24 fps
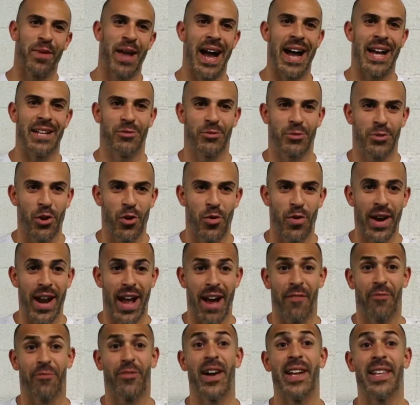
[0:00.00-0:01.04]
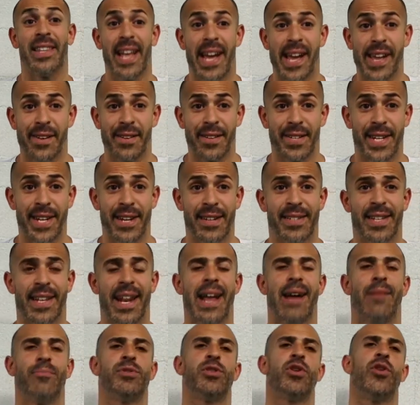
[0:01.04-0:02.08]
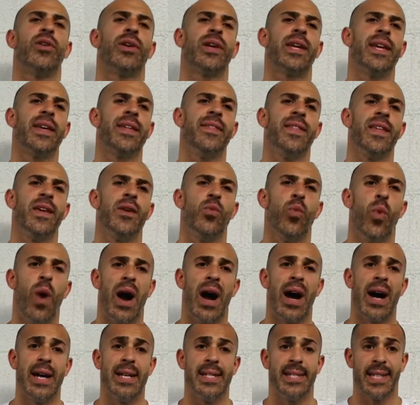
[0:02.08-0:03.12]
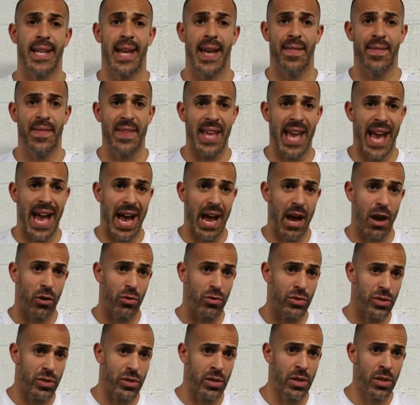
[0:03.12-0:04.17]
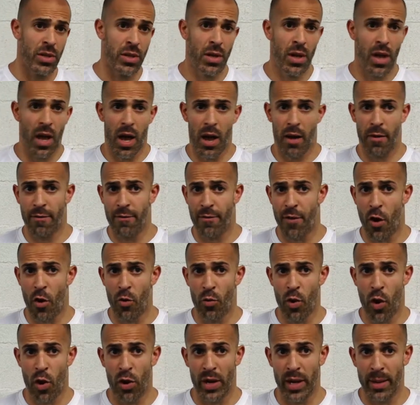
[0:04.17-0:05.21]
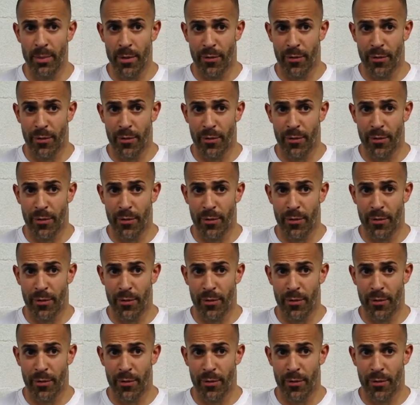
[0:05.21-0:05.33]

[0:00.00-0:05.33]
guys? What's going on? Frank Daniels here. Today I'm talking the whys and the hows of foam rolling.